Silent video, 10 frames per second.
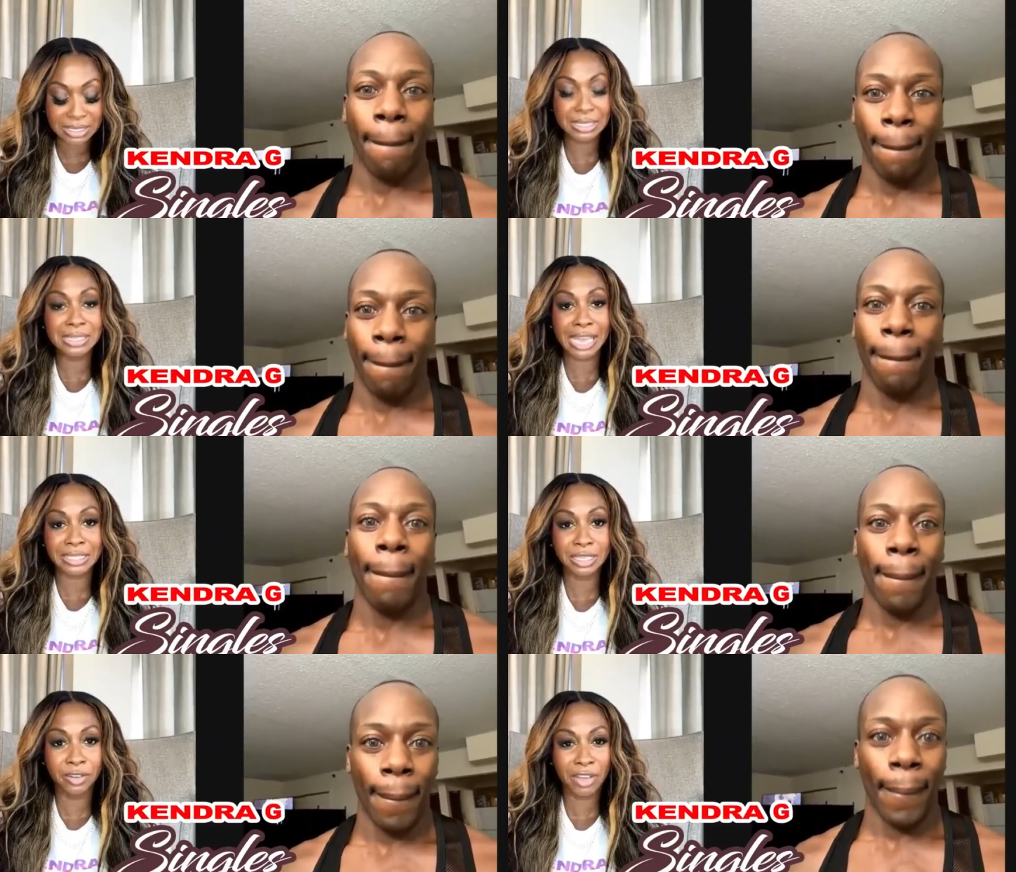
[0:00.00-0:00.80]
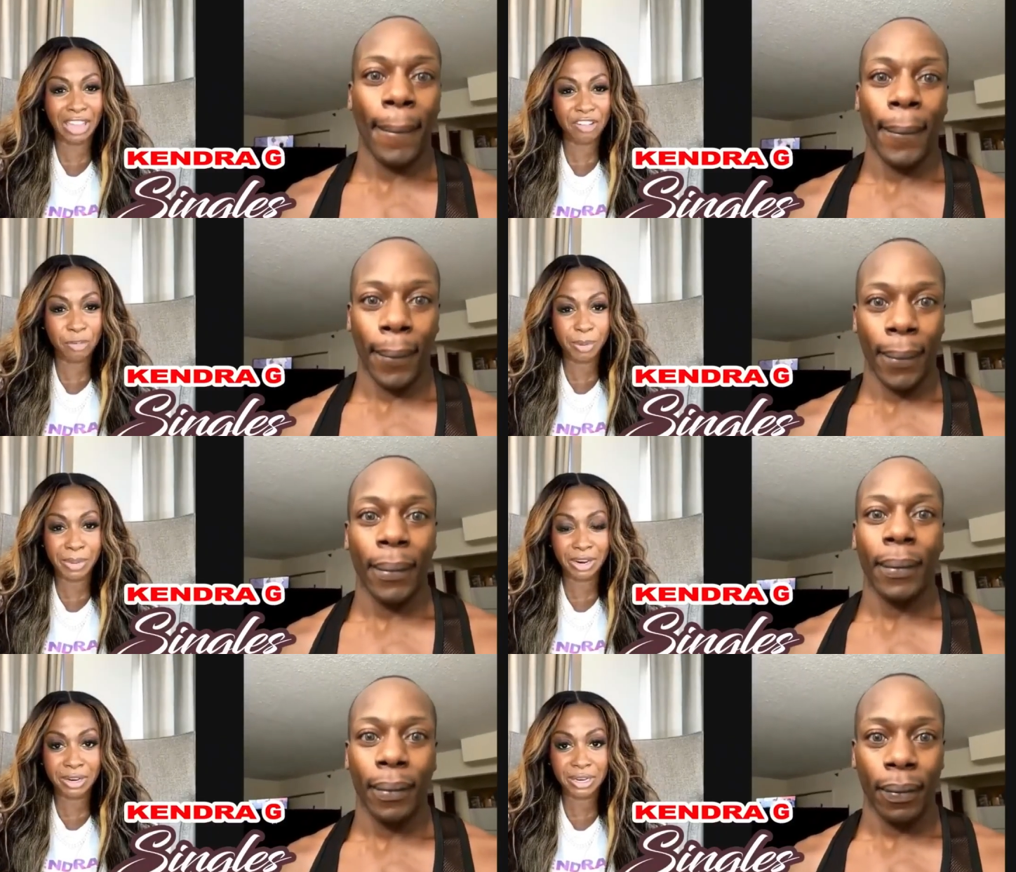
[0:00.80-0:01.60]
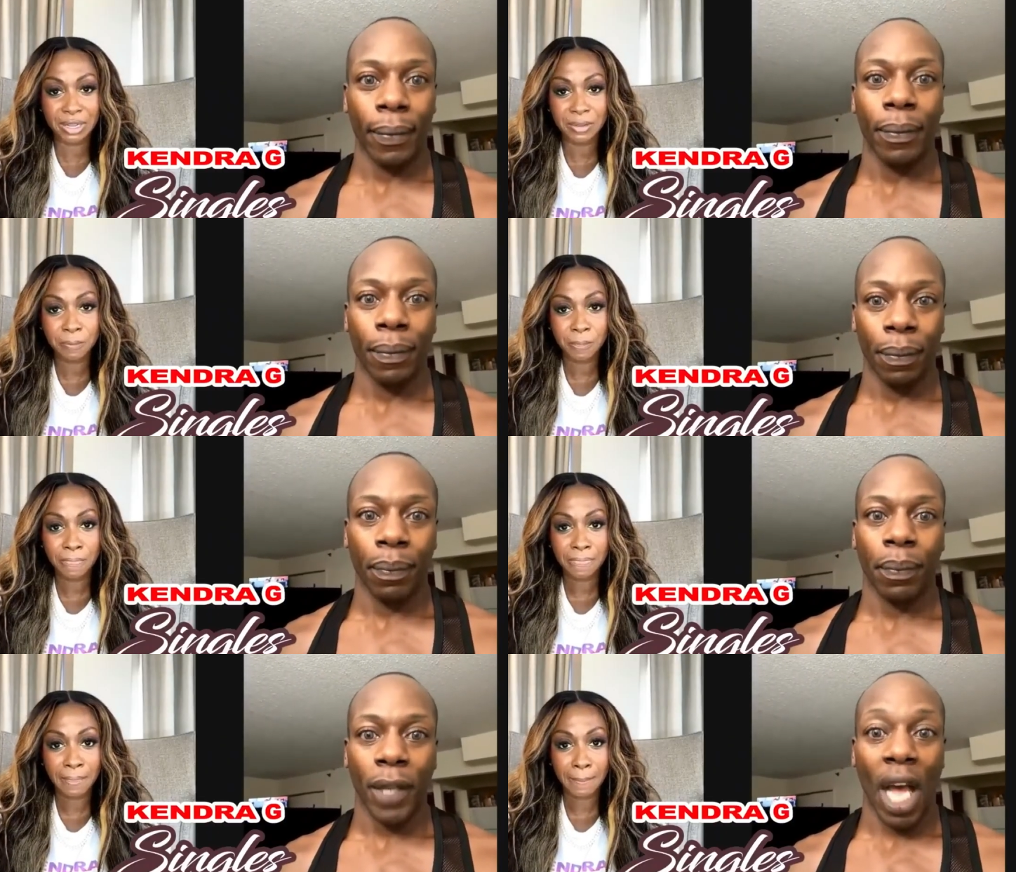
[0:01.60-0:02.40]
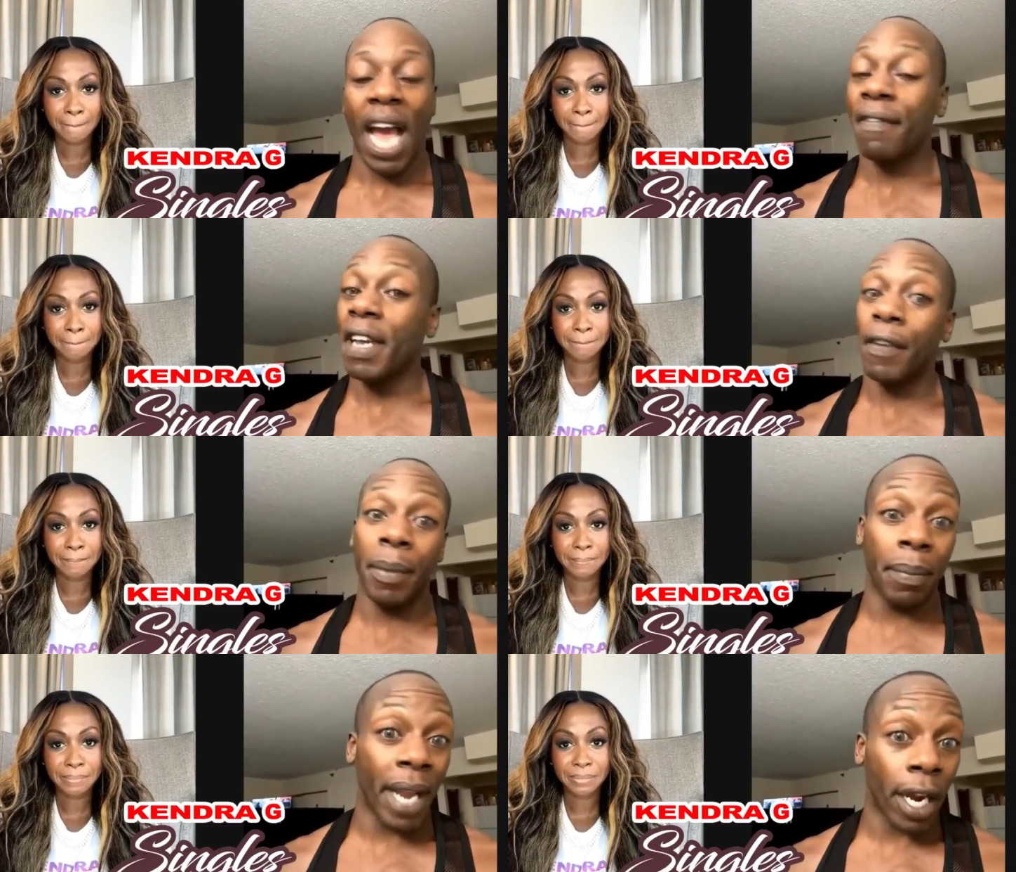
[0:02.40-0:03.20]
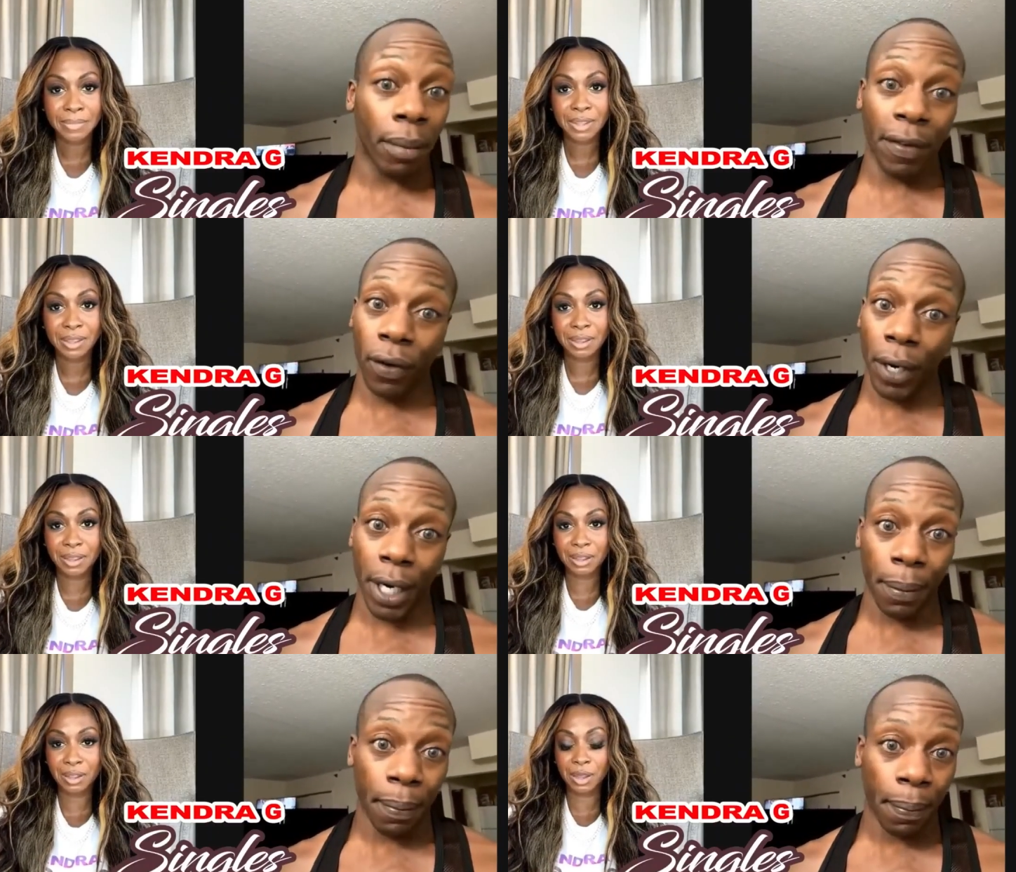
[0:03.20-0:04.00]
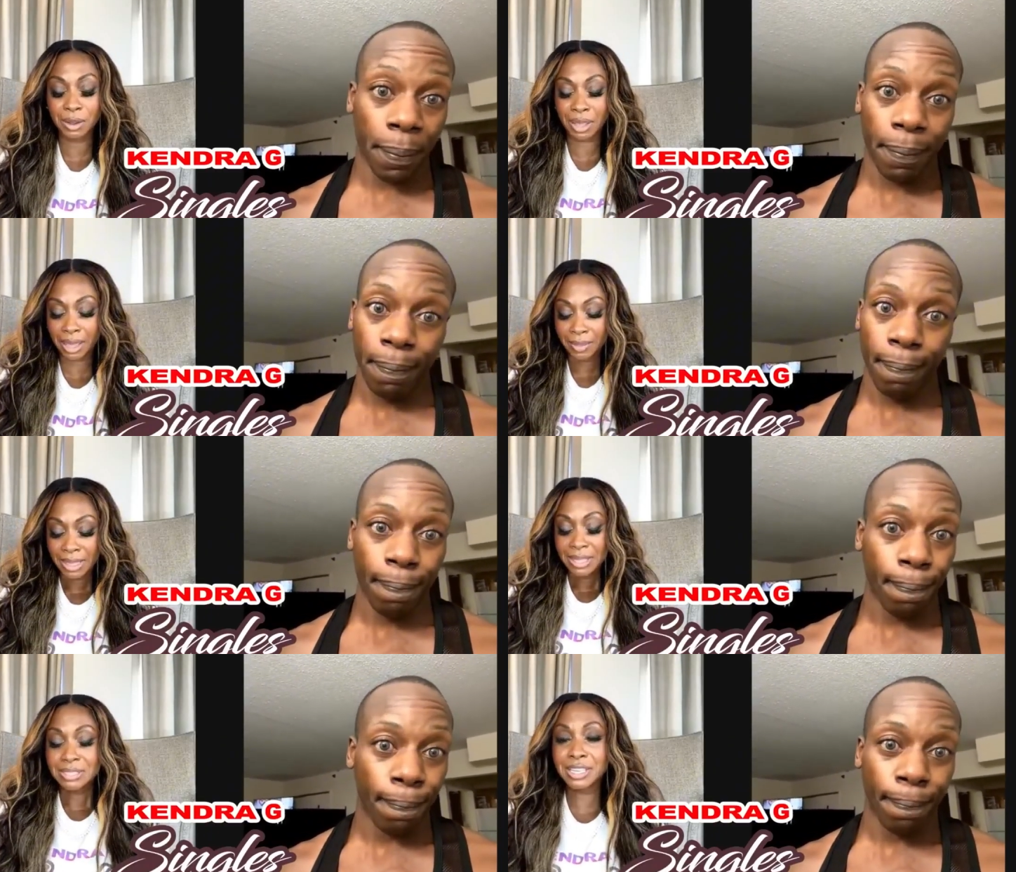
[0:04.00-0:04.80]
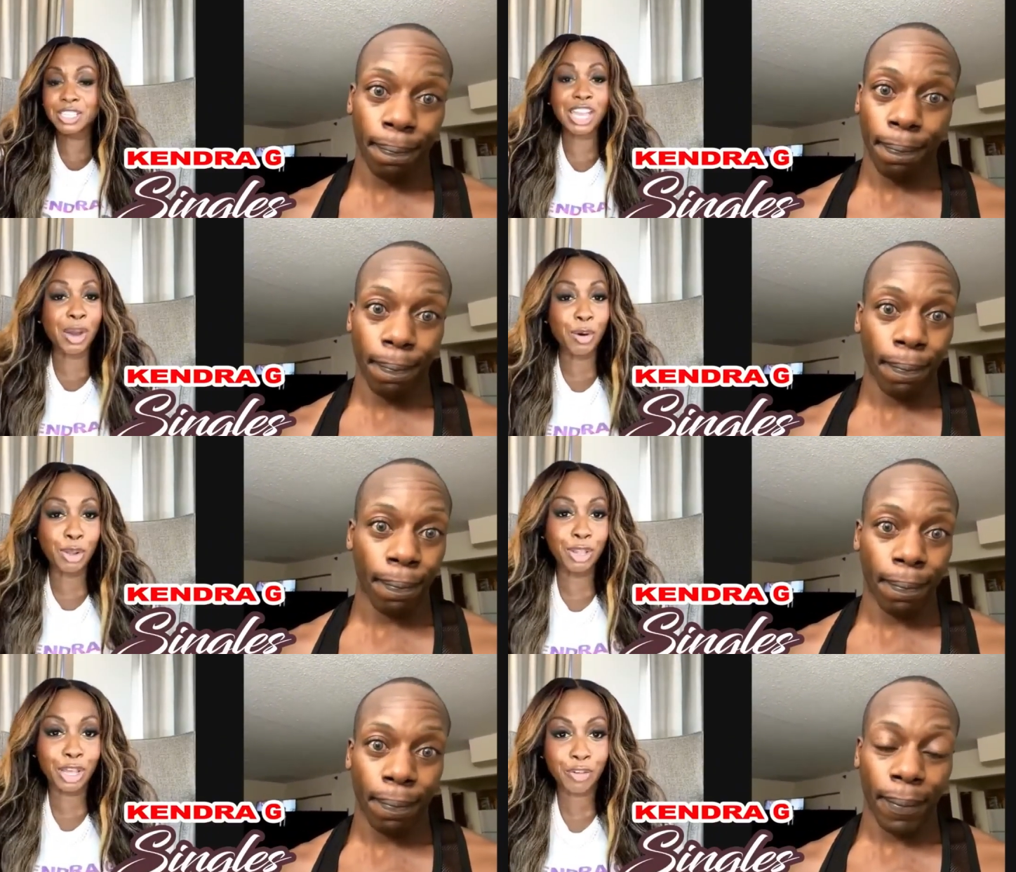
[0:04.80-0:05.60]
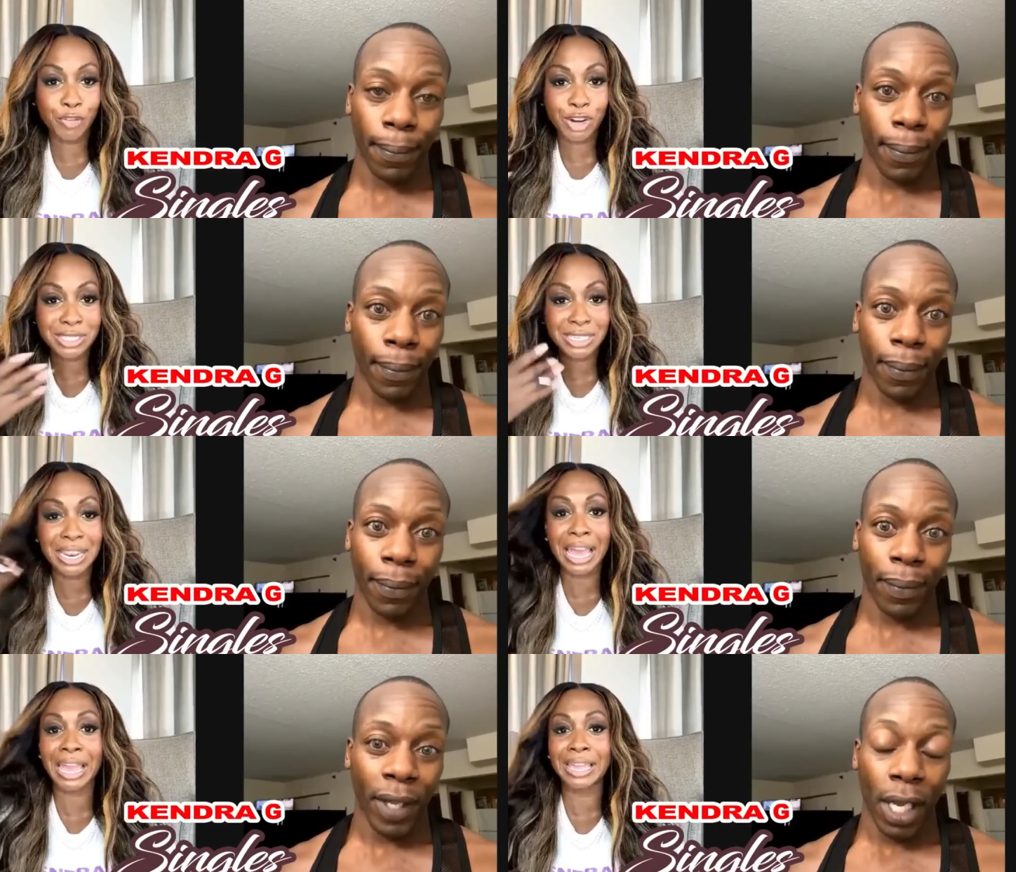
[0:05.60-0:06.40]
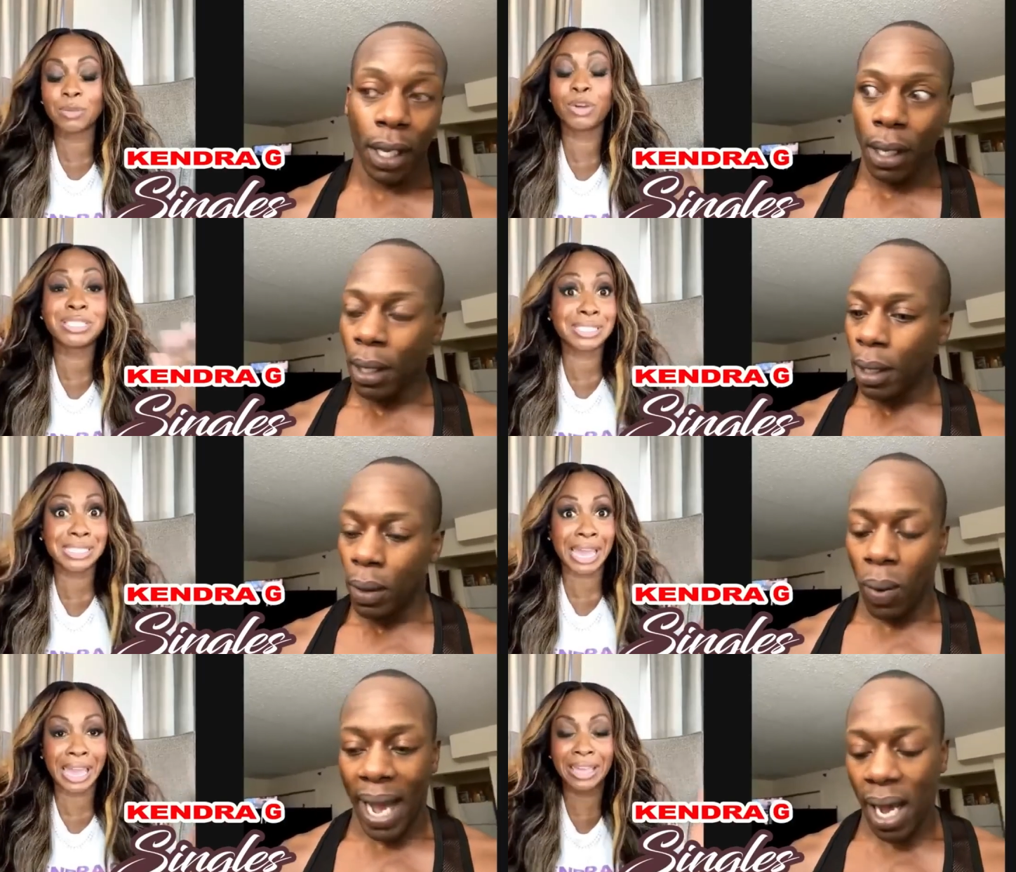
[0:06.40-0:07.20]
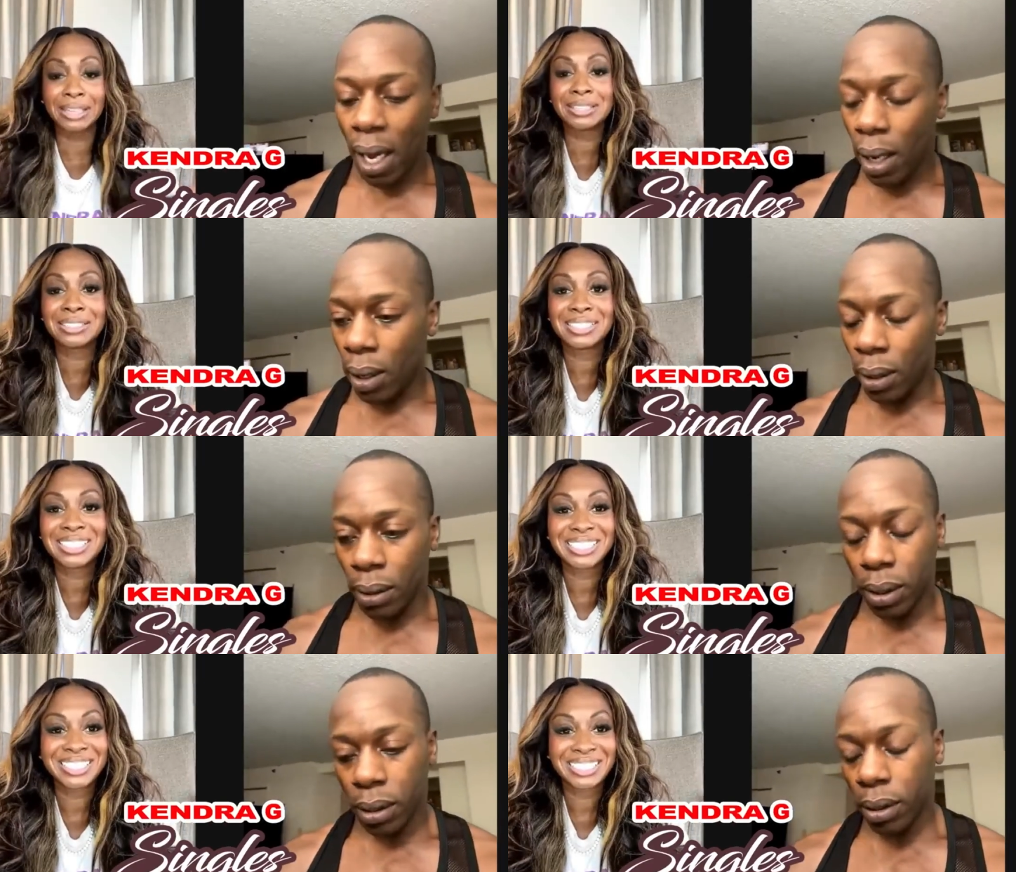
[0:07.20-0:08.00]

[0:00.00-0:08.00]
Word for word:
Speaker 1: is a detective. Have you ever been married?
Speaker 2: I've never been married before.
Speaker 1: Okay. C J, what are you looking for tonight? Well, today.
Speaker 2: Wow.